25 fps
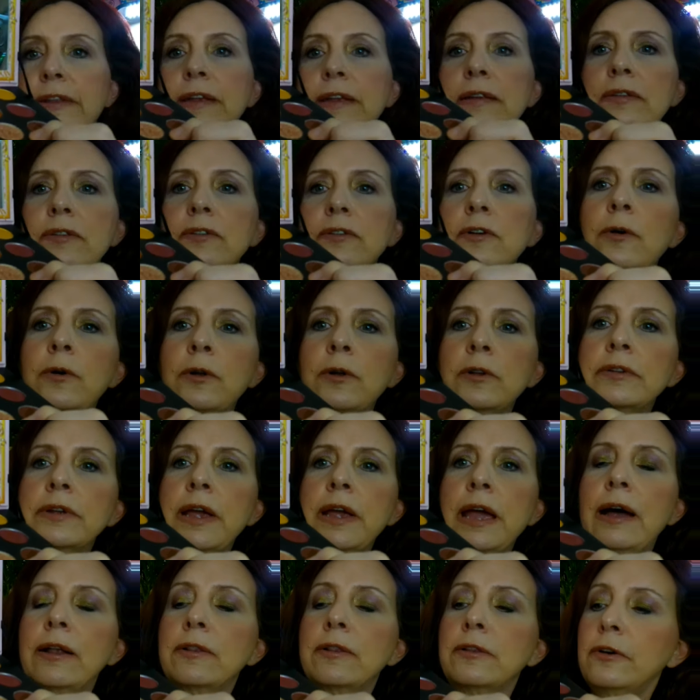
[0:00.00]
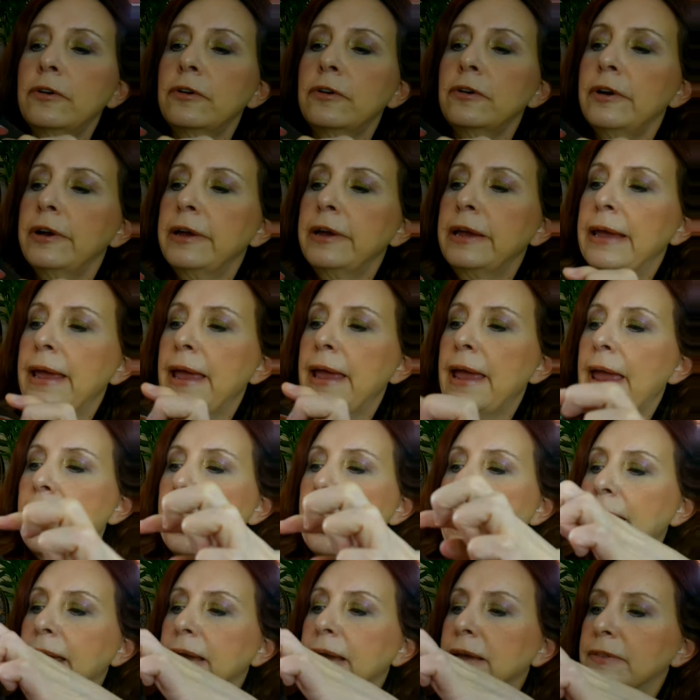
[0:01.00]
this gold color
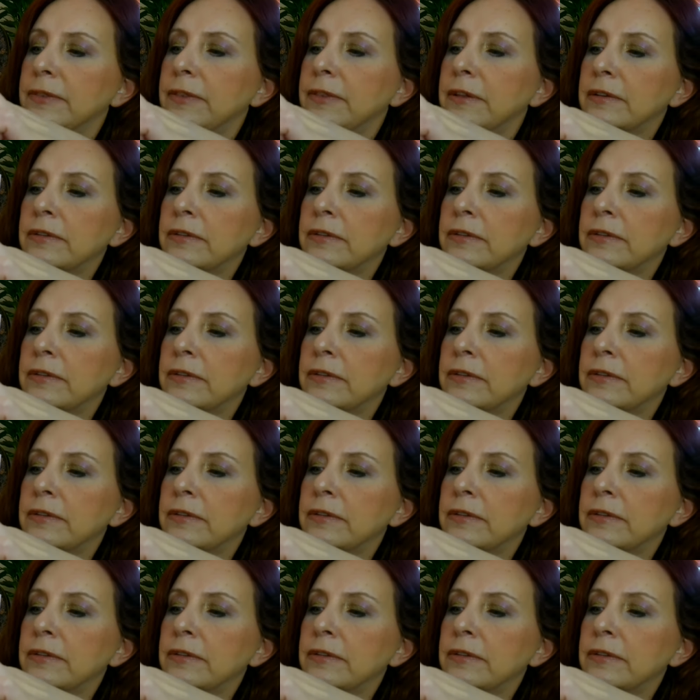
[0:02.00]
and